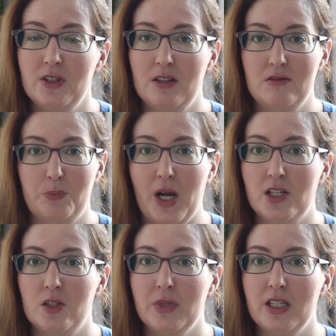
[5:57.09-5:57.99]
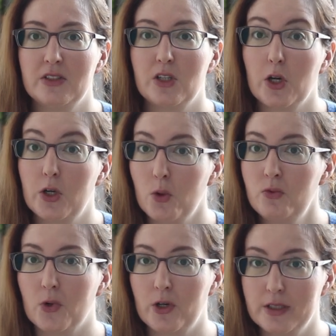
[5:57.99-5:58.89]
then by all means, go
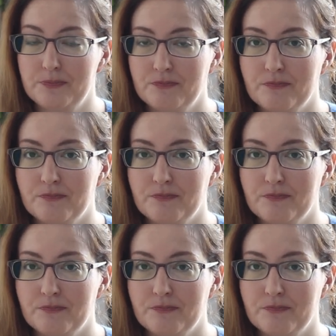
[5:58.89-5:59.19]
for it.